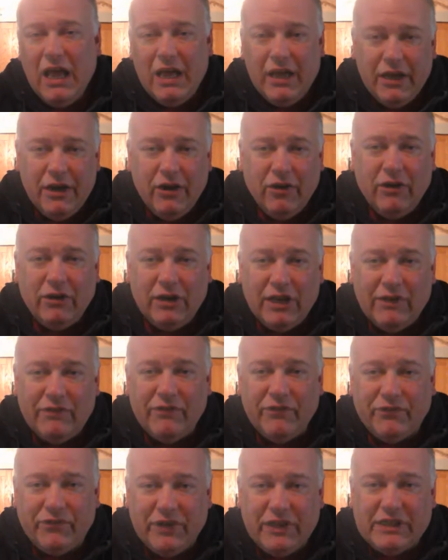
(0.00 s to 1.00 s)

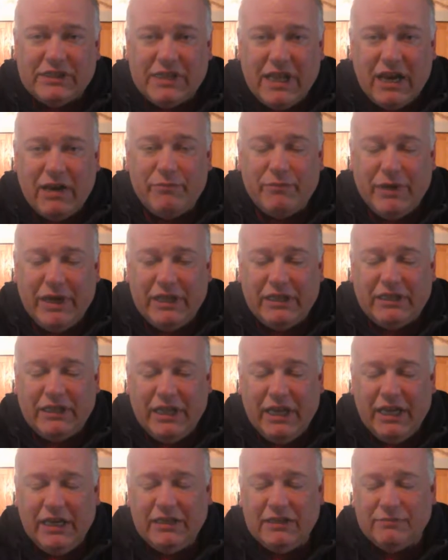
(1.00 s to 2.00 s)
11 feet's not a bad
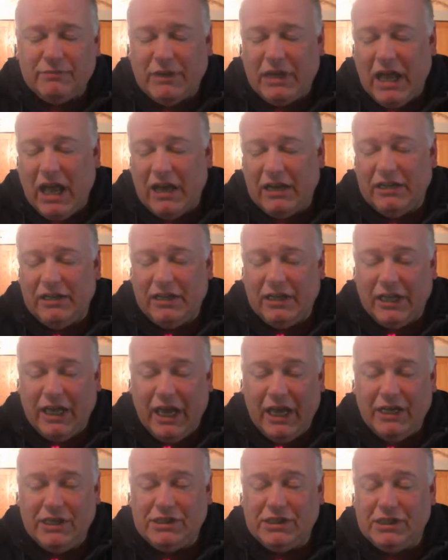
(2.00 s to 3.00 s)
thing, but how do you
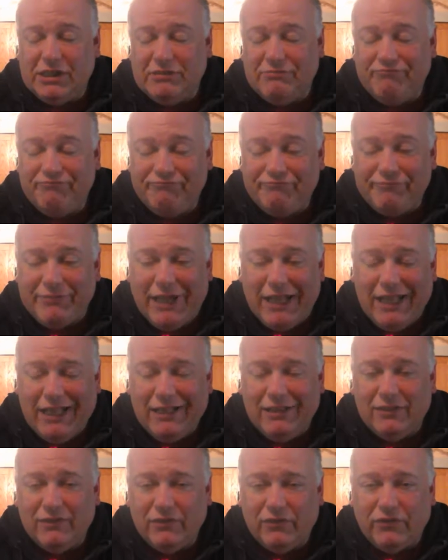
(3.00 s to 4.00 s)
gauge it?
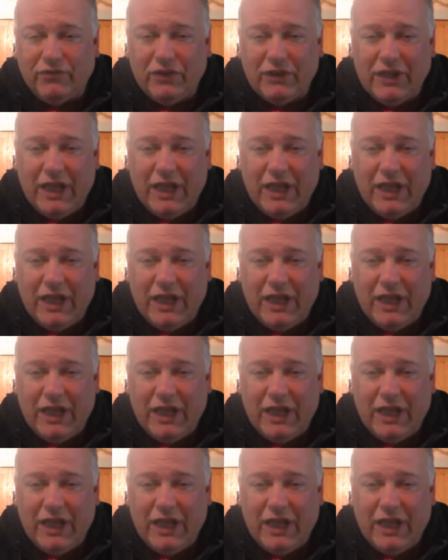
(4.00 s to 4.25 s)
For